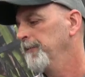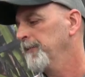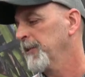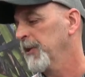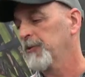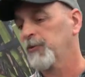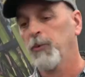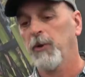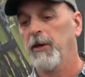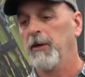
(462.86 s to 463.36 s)

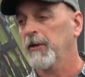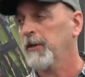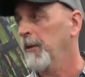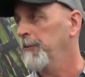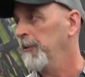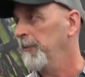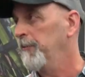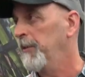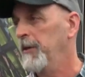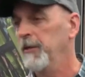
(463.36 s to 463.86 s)
It's weird, a
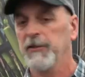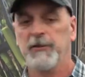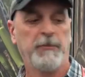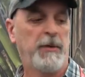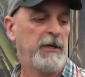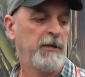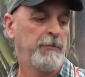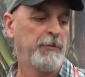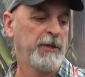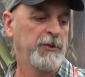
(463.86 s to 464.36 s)
couple of buddies of
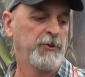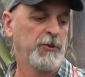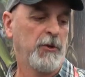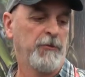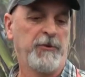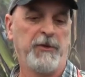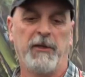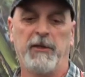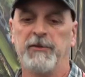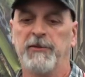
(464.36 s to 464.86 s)
mine are big
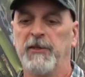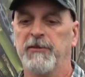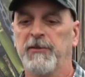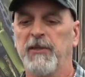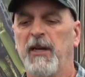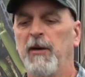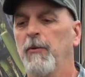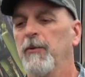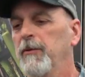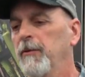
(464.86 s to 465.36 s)
trophy hunters, they
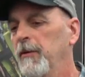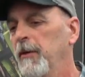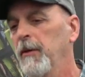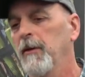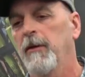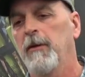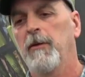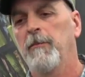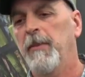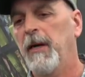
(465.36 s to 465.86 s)
say,
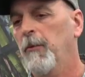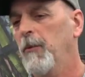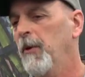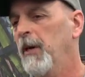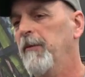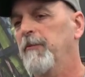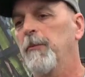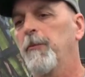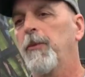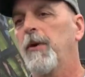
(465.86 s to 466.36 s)
man, we're
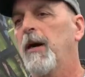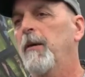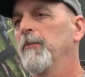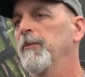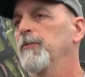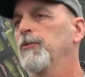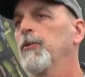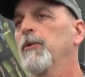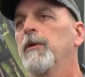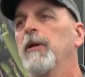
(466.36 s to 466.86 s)
having
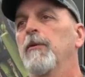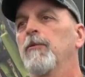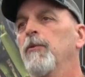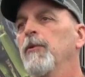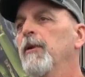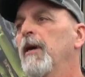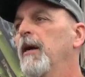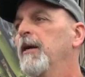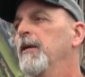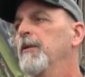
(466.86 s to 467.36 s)
problems,
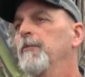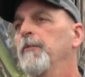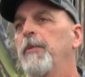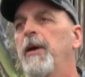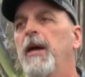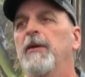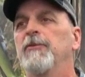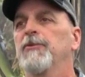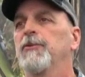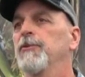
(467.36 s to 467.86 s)
we're not getting
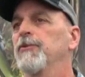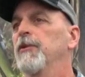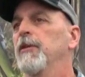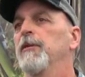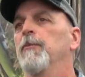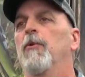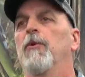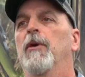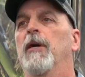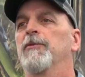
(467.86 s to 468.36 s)
pass-throughs
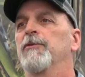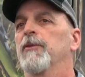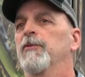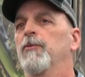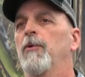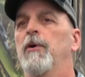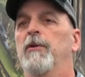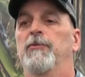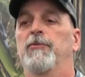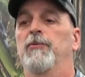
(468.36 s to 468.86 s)
anymore. And I said,
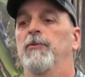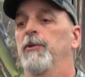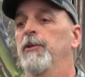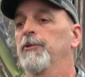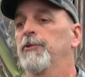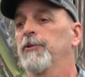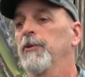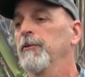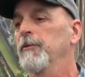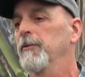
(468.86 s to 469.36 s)
well, what are
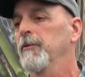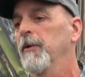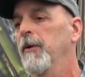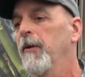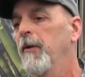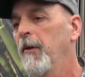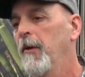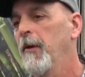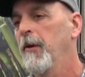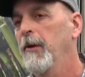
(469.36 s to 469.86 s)
you shooting?
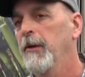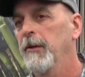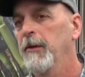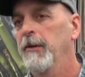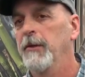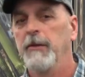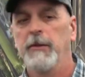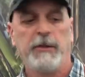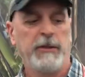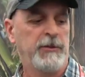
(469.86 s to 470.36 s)

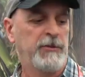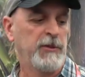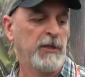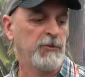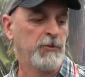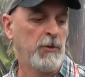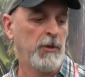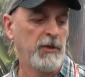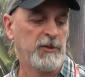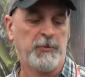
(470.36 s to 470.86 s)
He
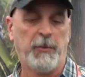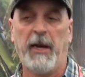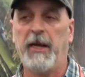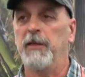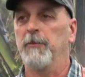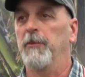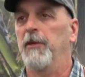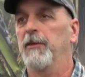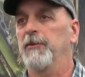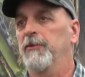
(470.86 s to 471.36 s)
says, well,
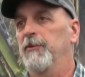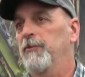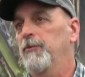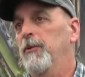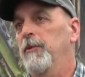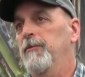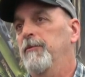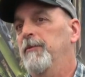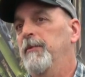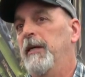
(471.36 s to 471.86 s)
expandable. I says,
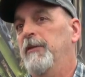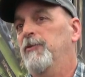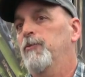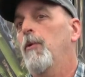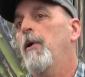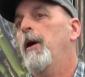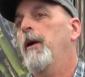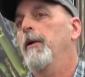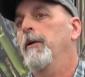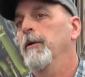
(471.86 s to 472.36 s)
well, that's
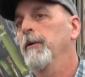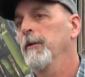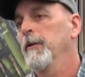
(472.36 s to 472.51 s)
why.